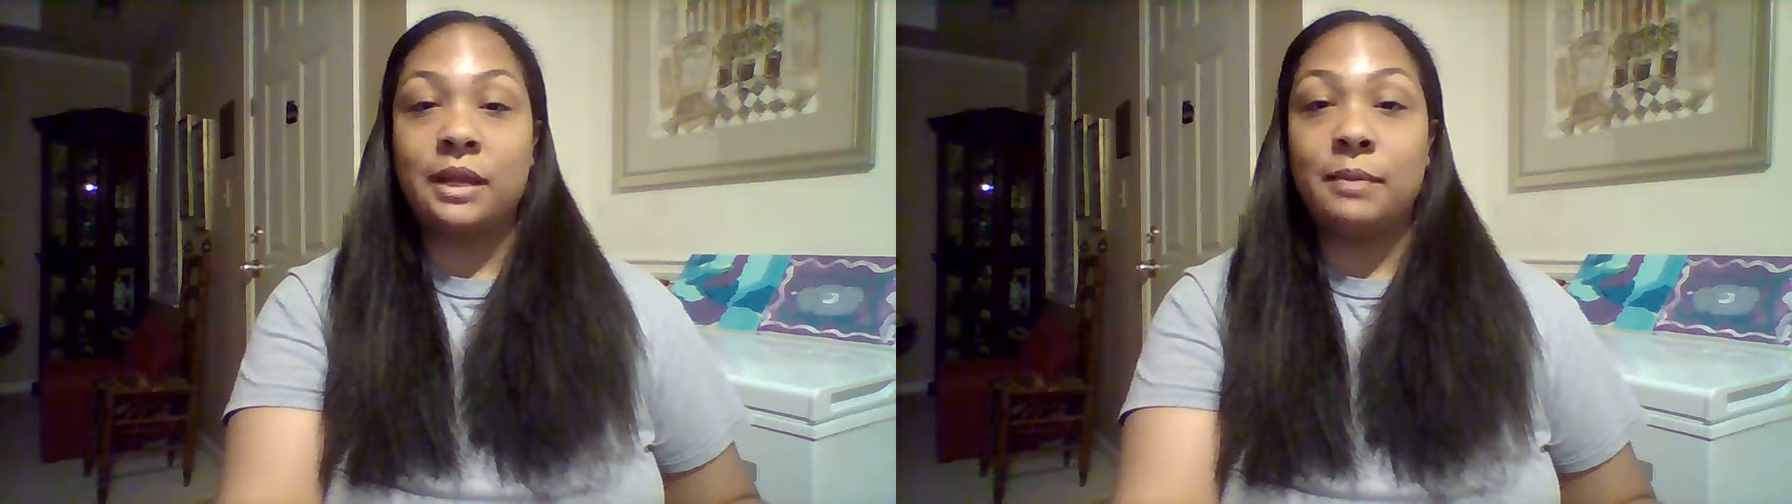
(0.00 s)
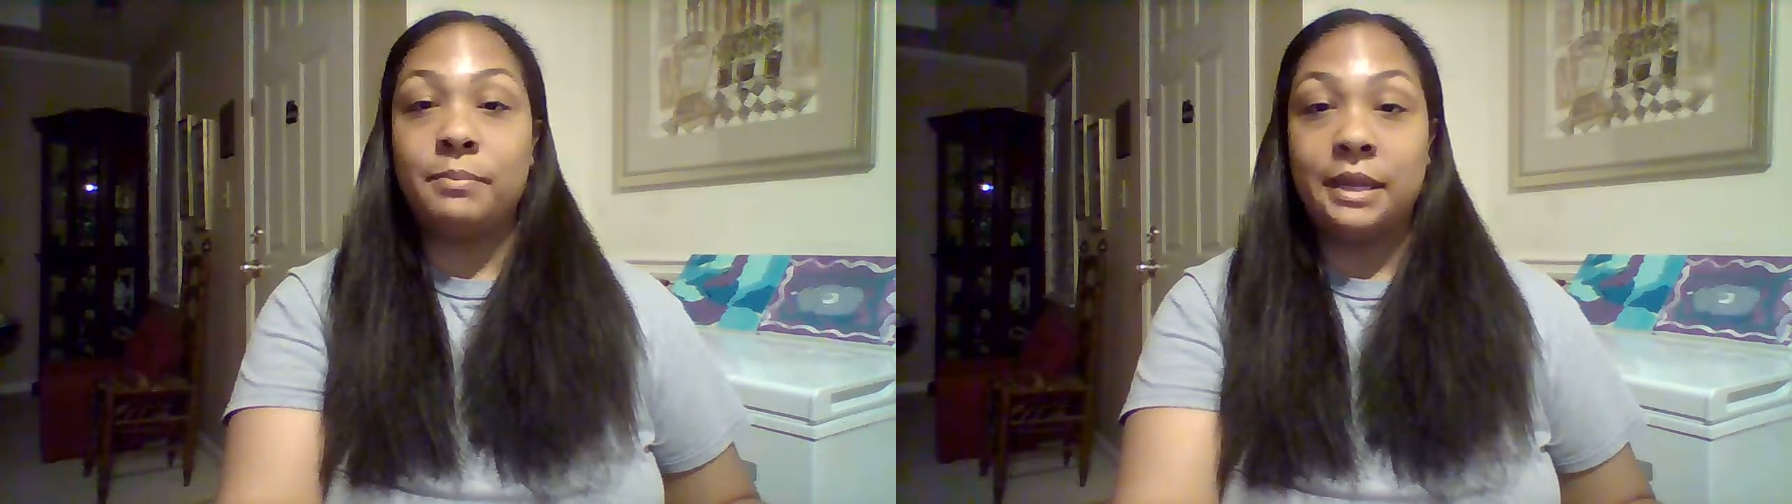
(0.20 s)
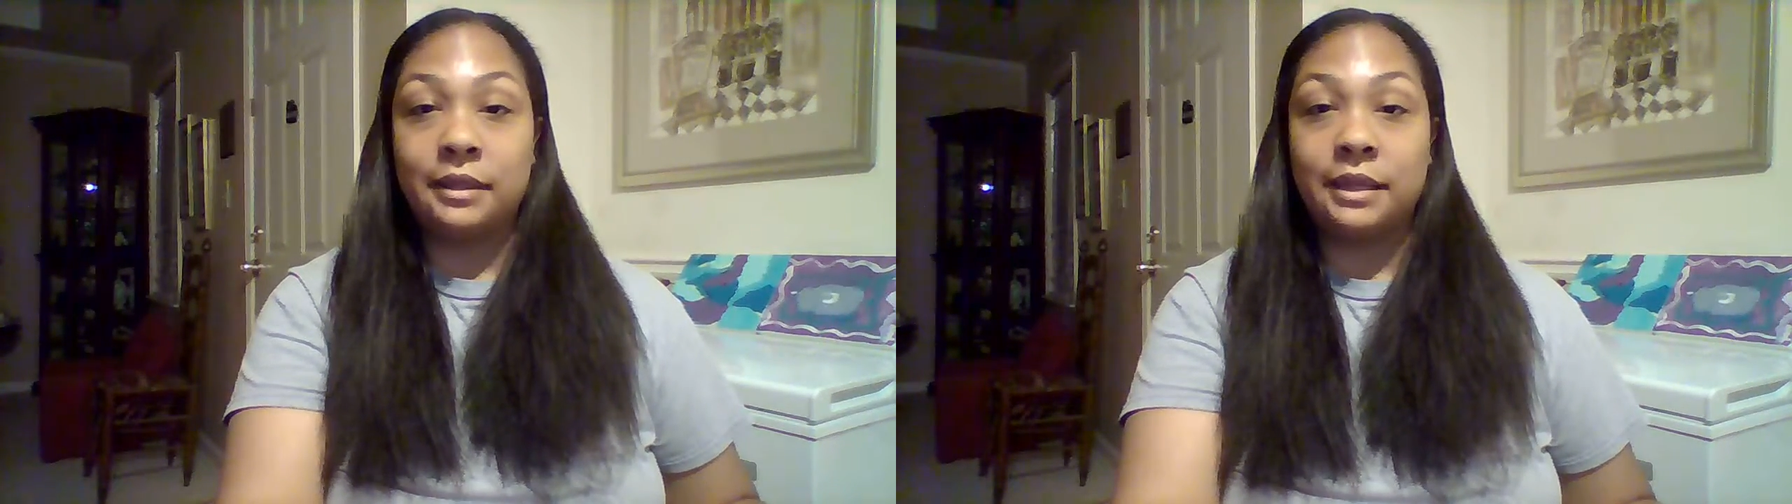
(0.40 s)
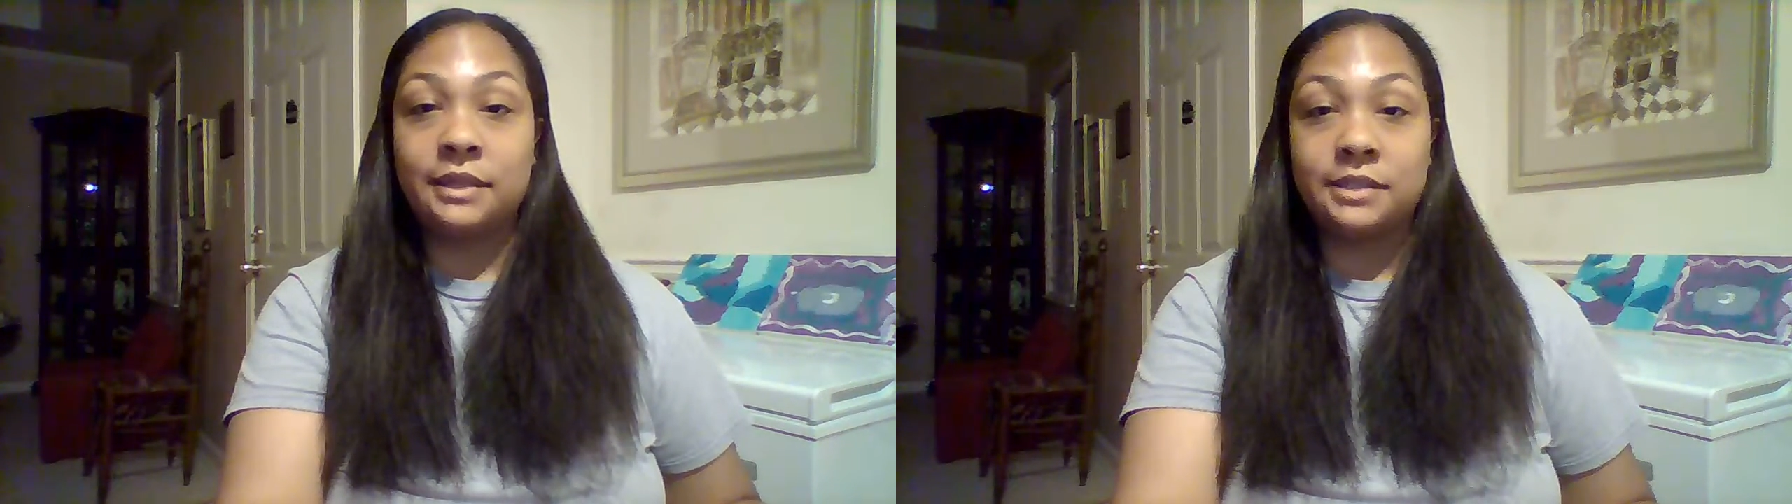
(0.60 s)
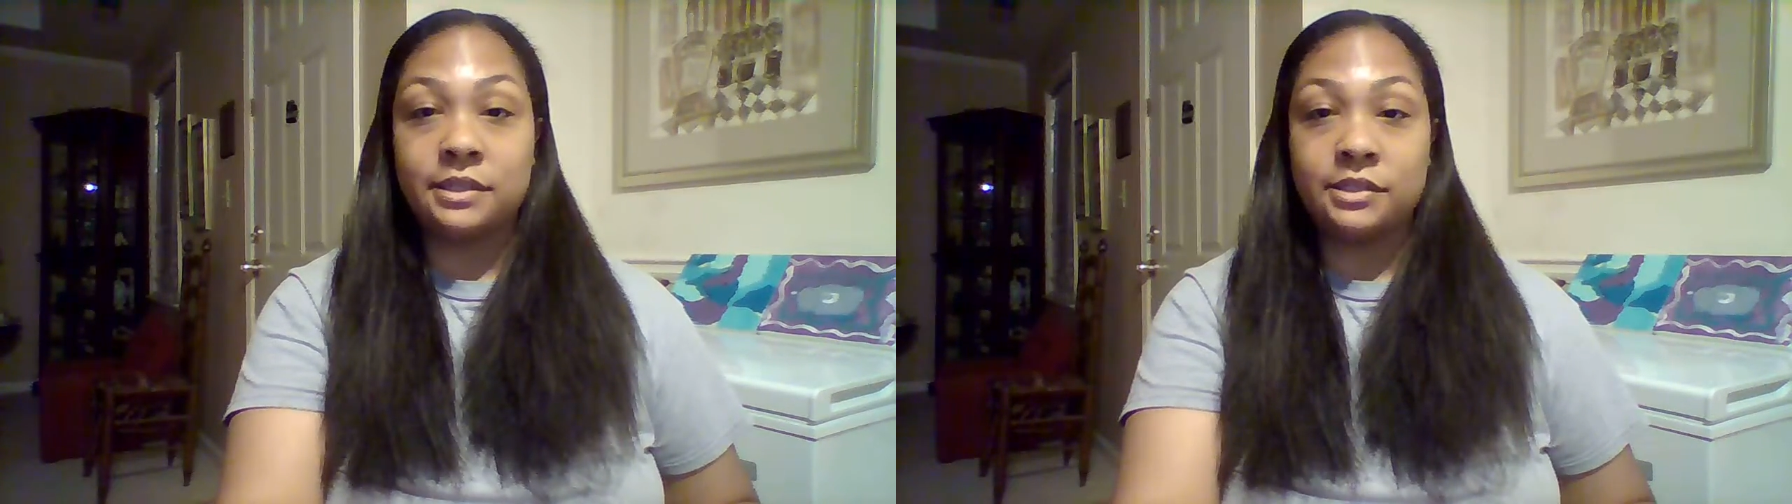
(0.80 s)
appealing
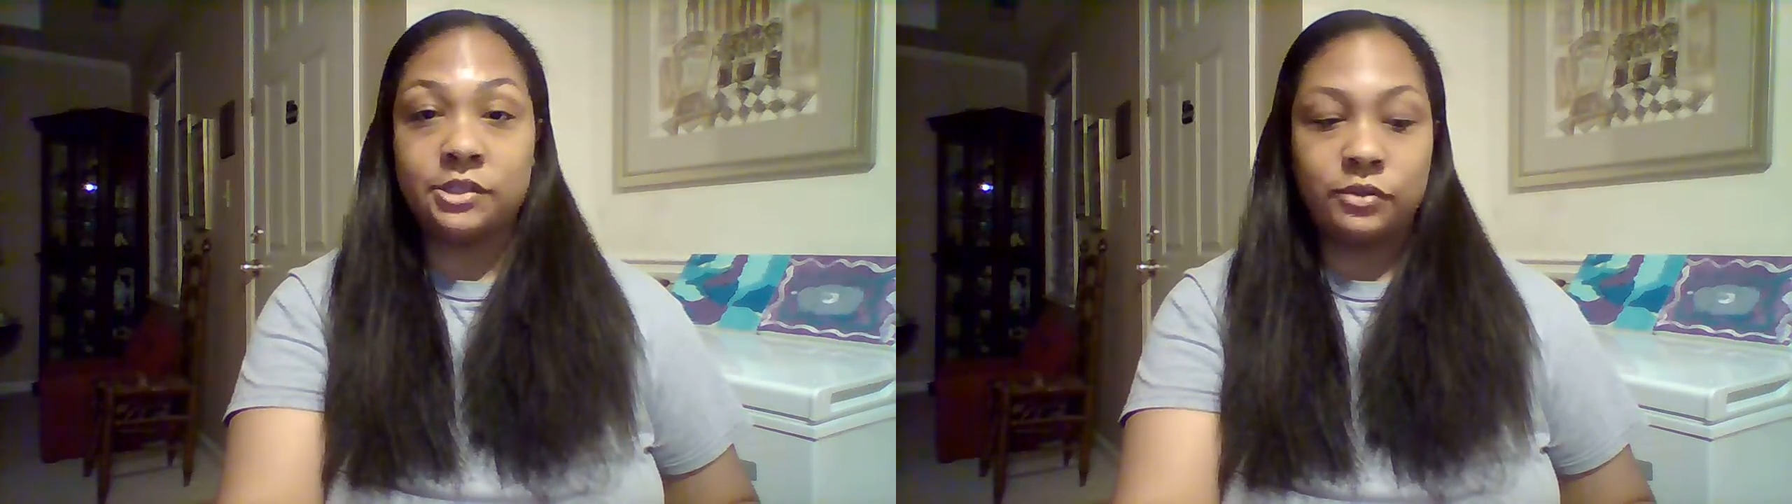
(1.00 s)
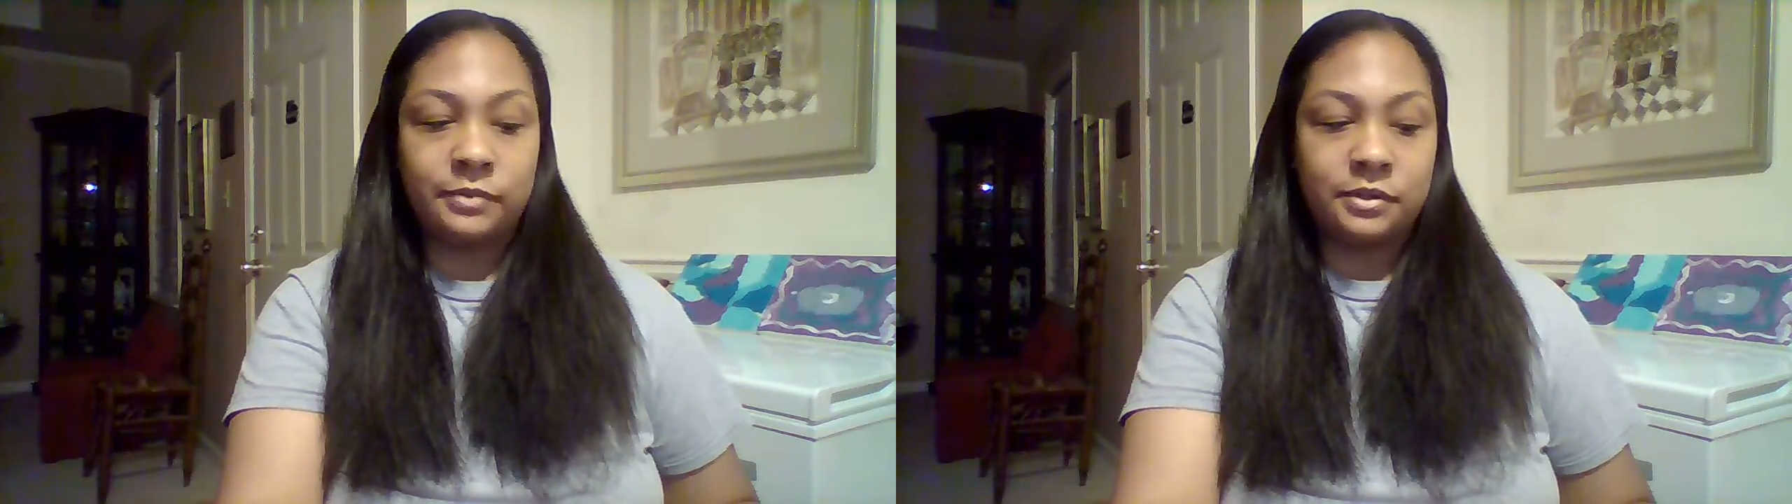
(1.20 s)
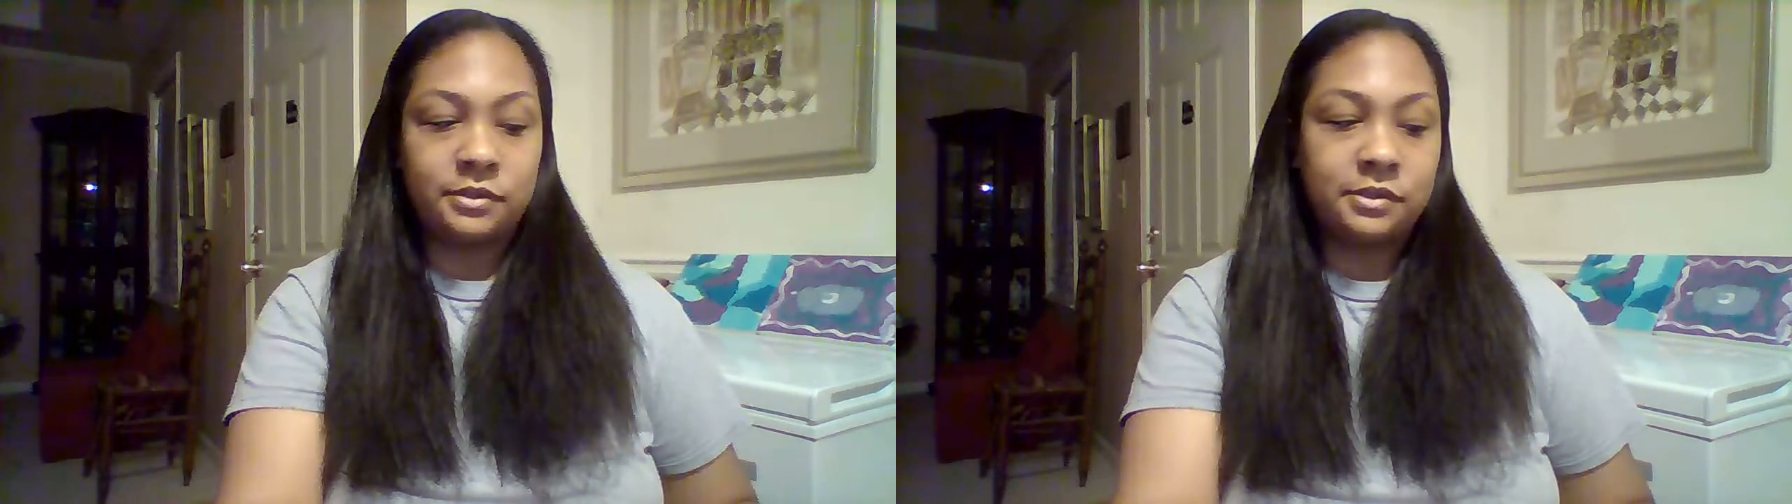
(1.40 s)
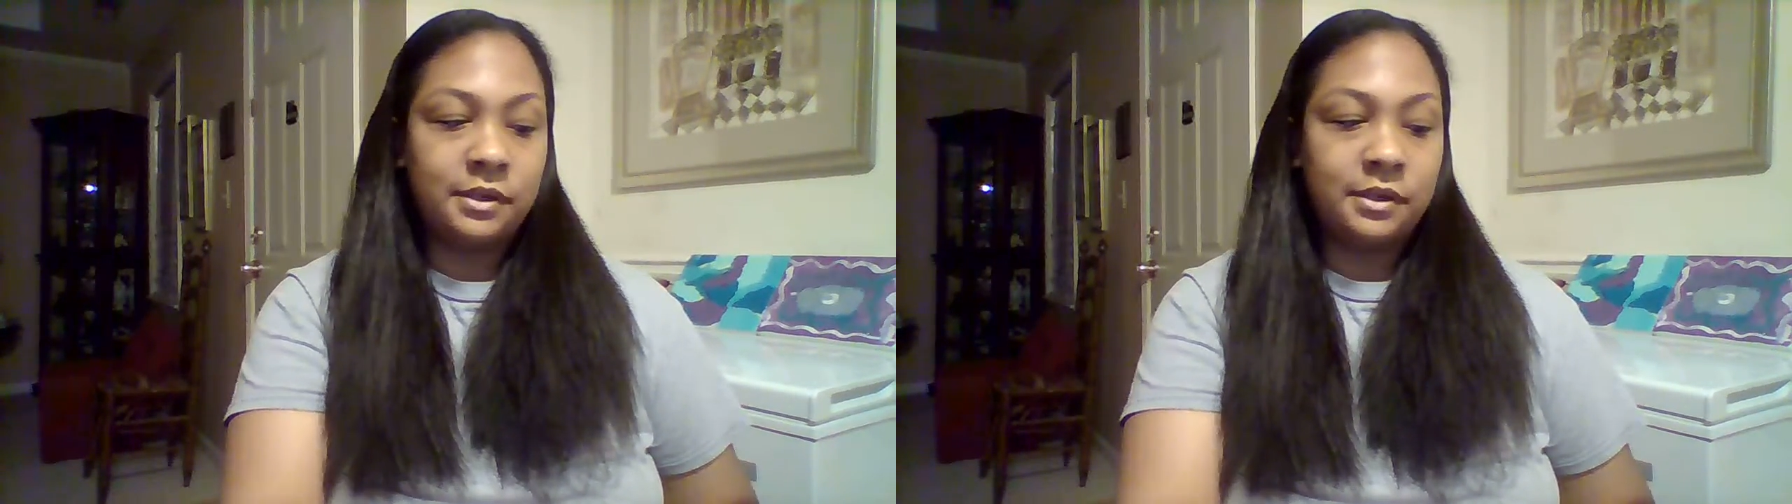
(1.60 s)
to consumers.